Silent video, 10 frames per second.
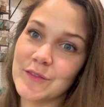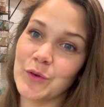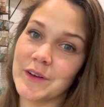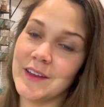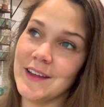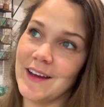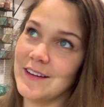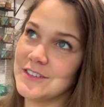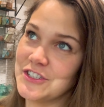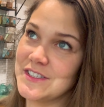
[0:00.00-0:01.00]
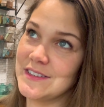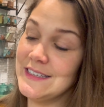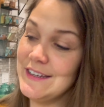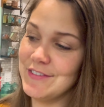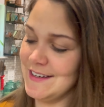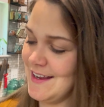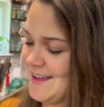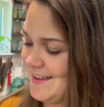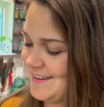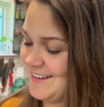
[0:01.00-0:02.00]
tortilla, just leave it,
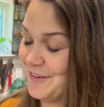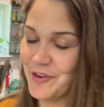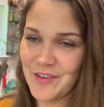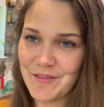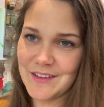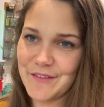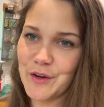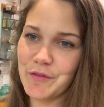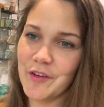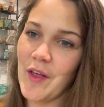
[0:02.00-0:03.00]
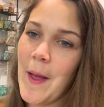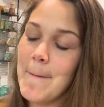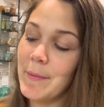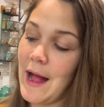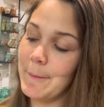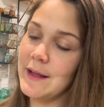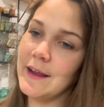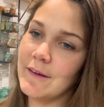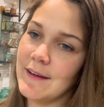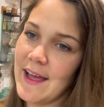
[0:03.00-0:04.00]
you know, if there's ever leftovers. But I'm gonna
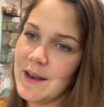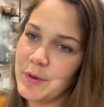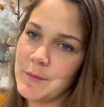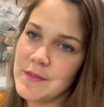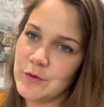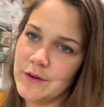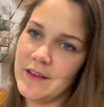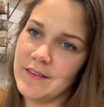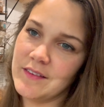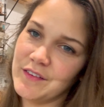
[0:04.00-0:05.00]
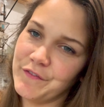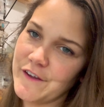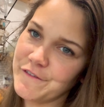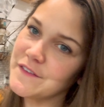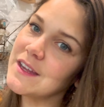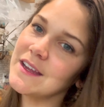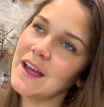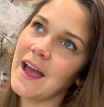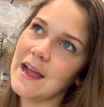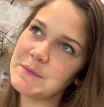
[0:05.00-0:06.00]
go ahead and put them in the tortillas. This is 50.
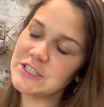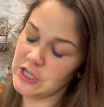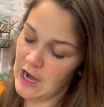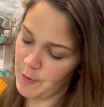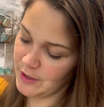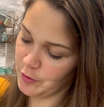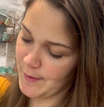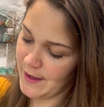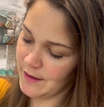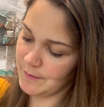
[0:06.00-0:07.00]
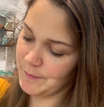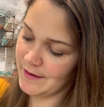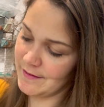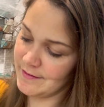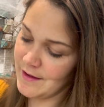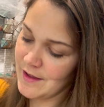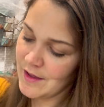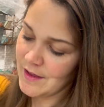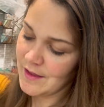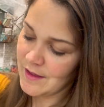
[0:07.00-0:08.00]
I'm not sure how many it'll make because
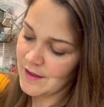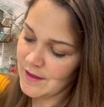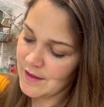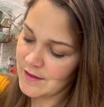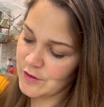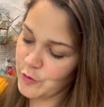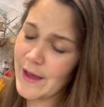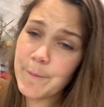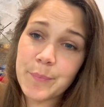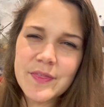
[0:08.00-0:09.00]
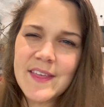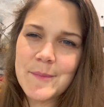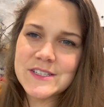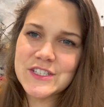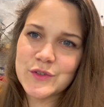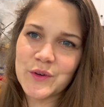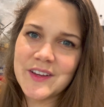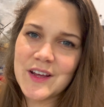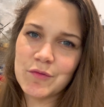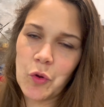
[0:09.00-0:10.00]
you can't put that much in a
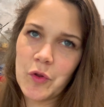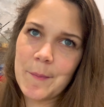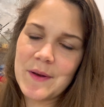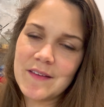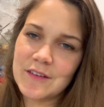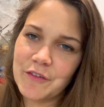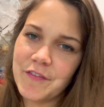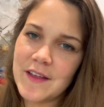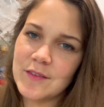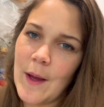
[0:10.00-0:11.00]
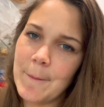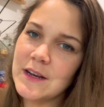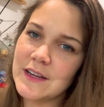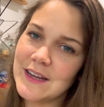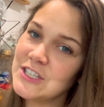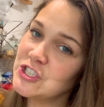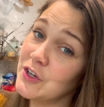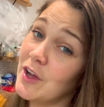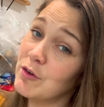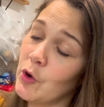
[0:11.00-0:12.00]
tortilla and roll it up and it still fits. So I'm gonna show
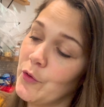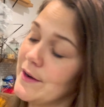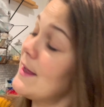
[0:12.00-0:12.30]
y'all rolling it